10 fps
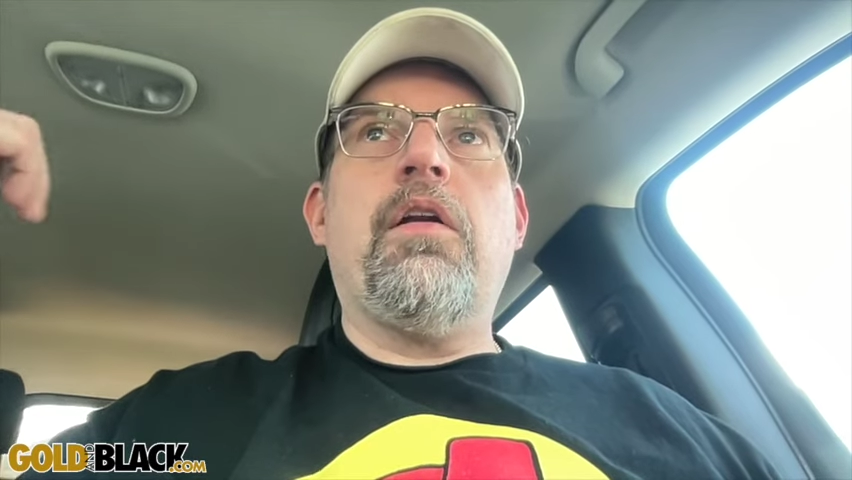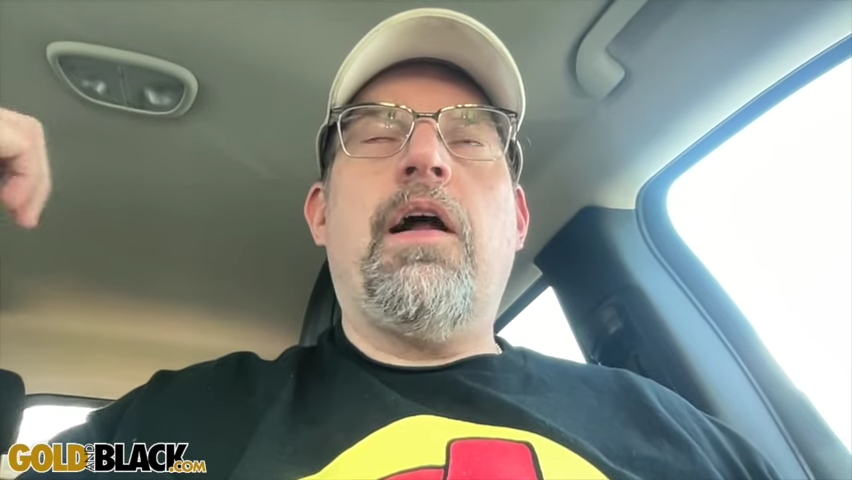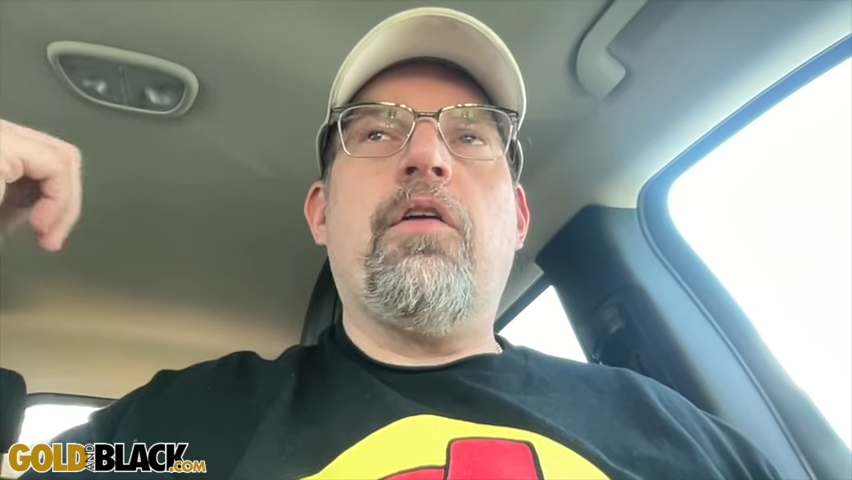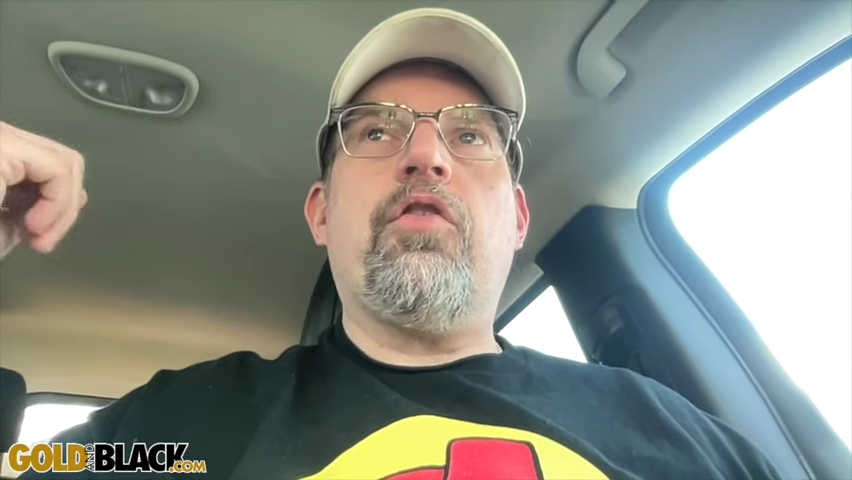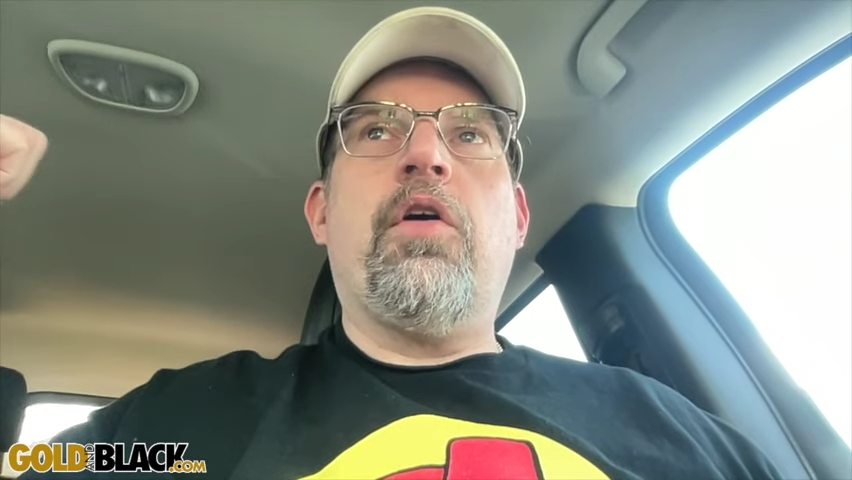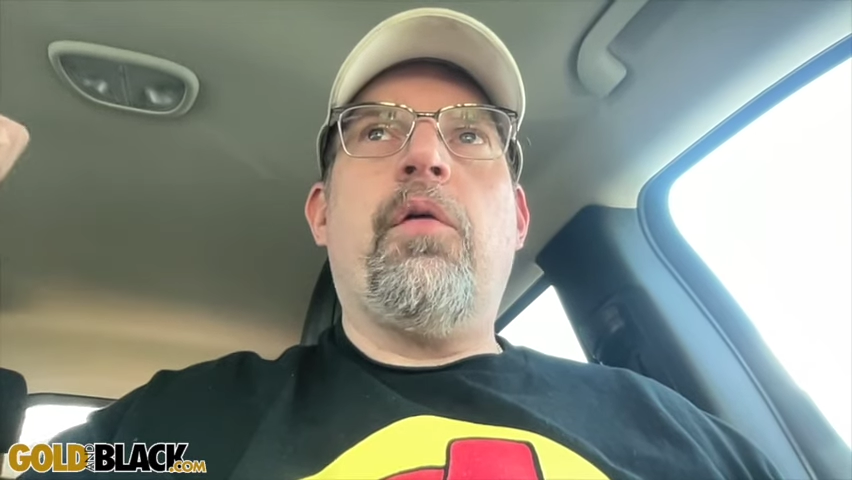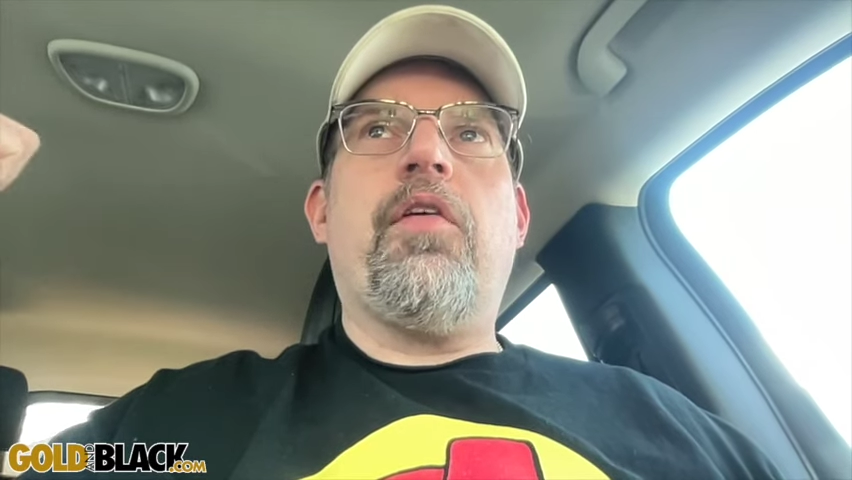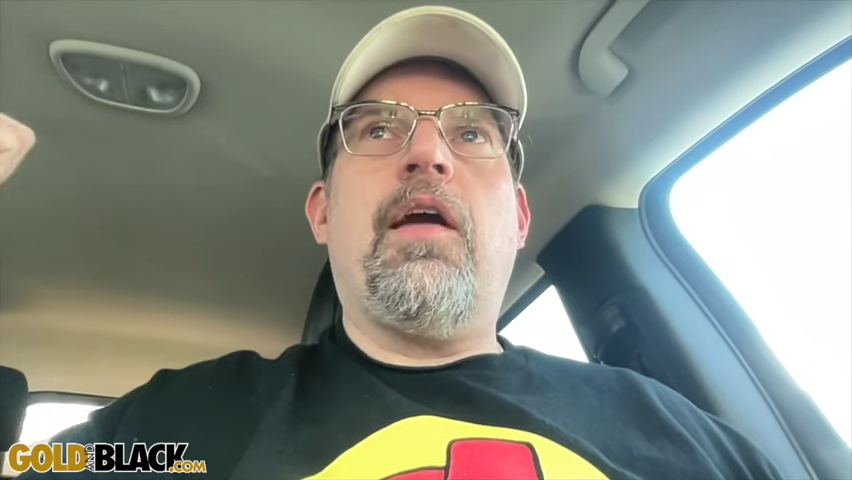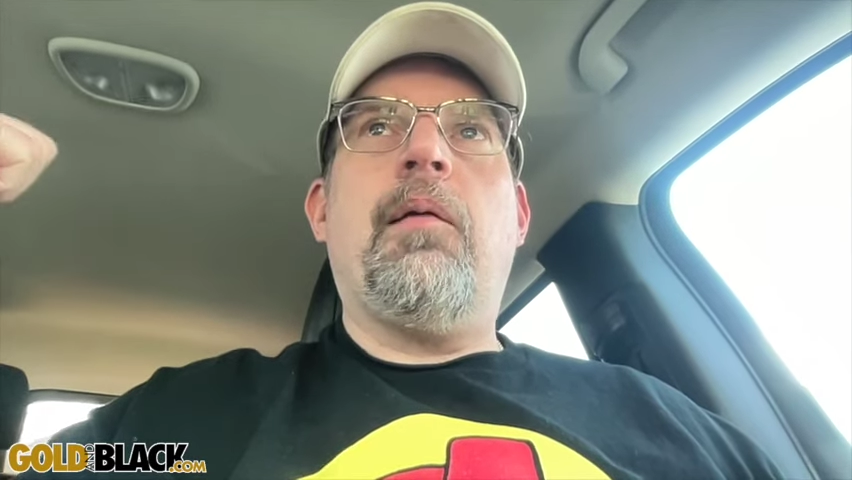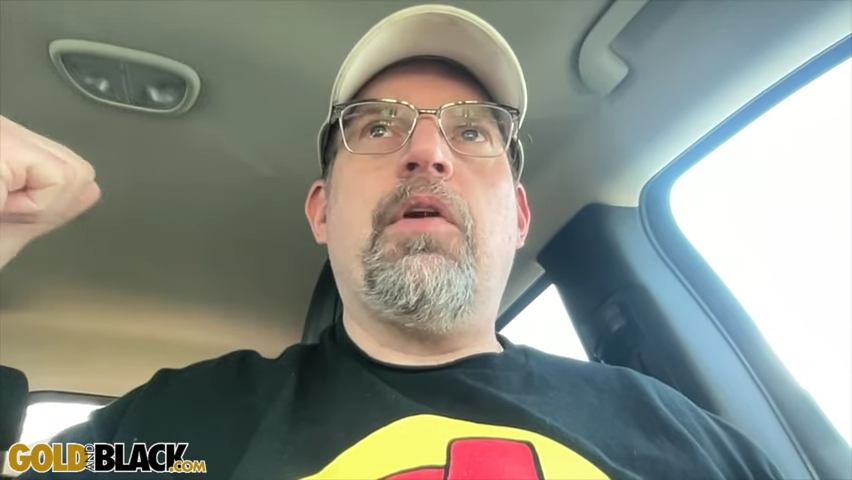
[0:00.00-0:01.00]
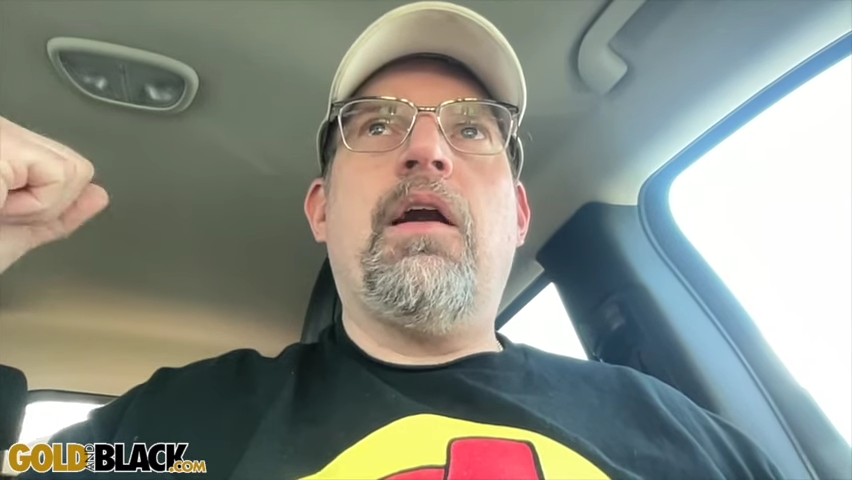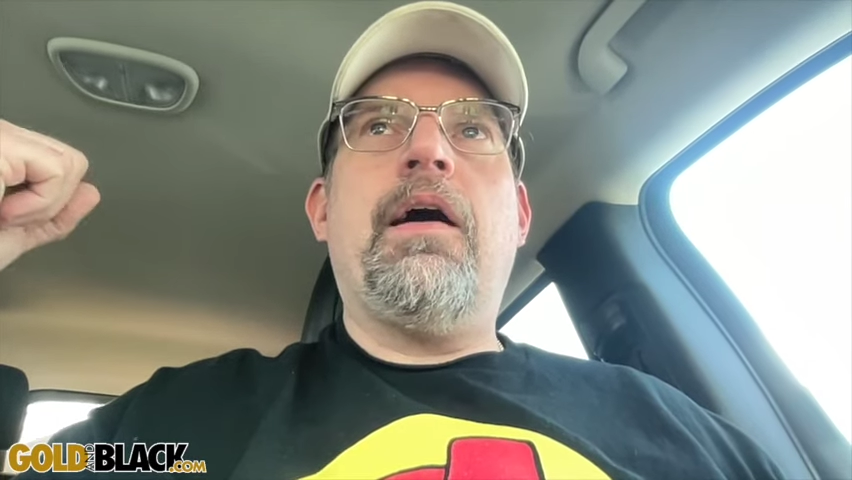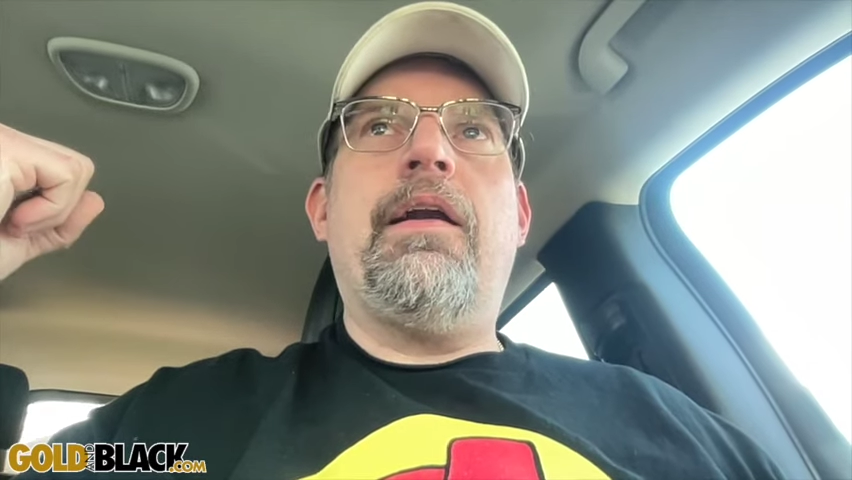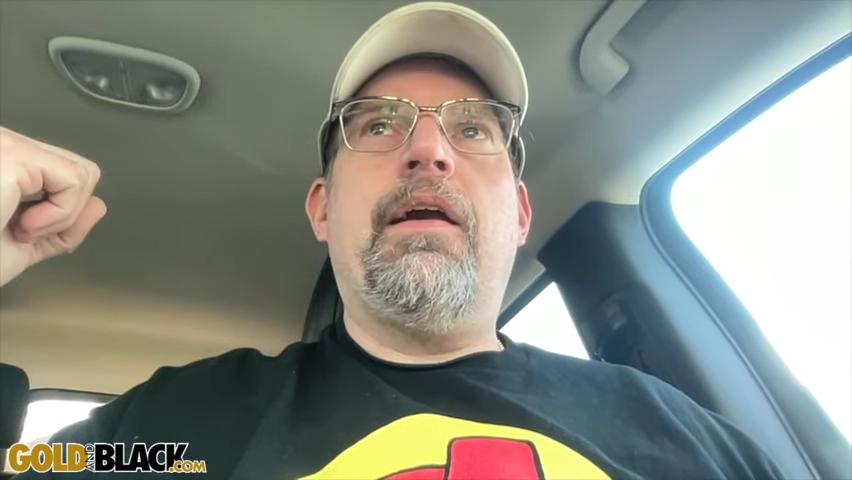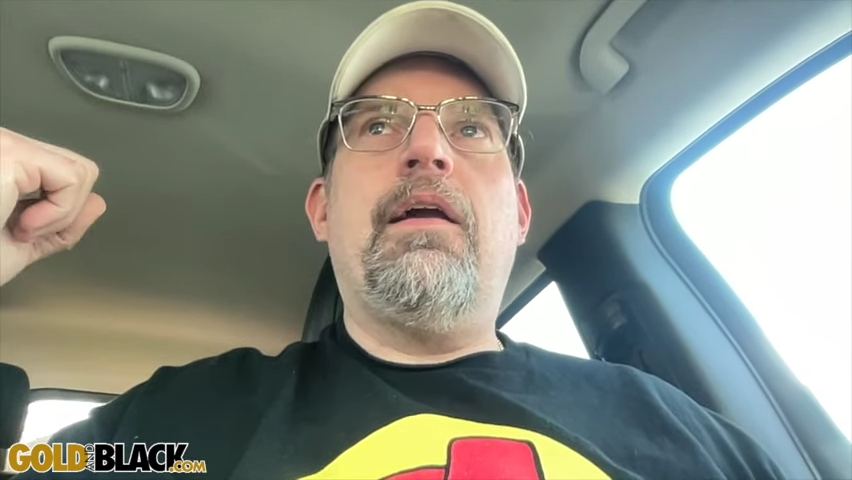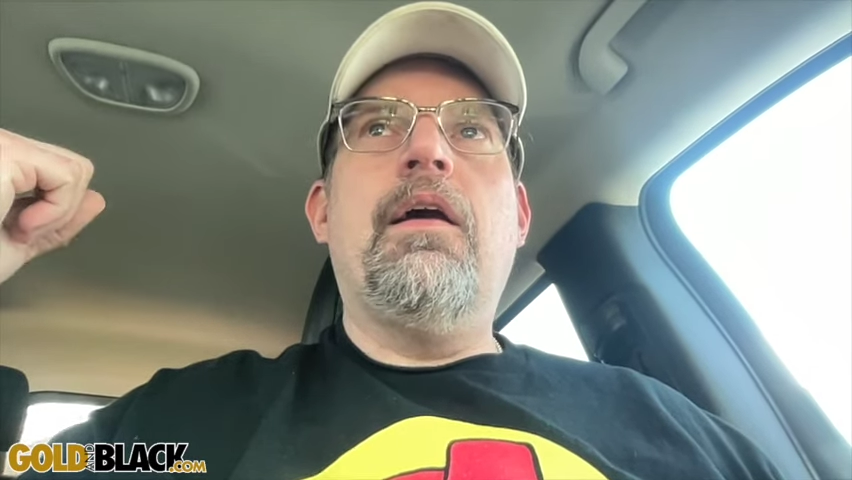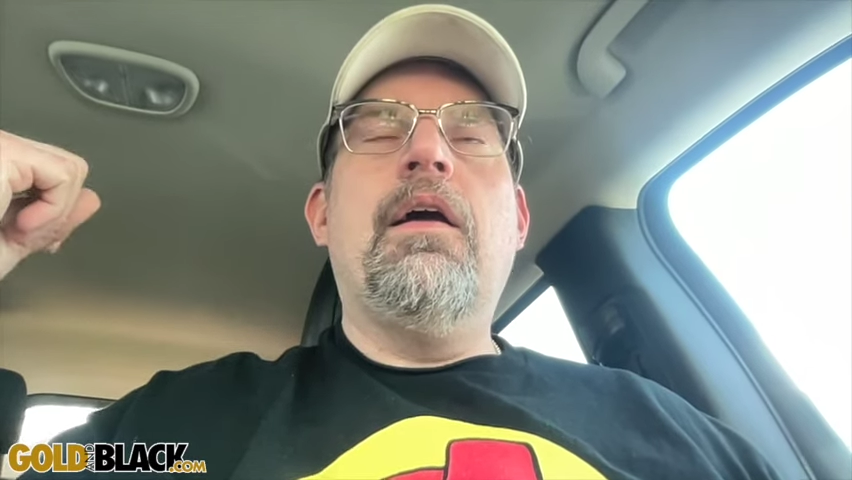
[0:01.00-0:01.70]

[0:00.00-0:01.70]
Lance Jones, Camden Heide,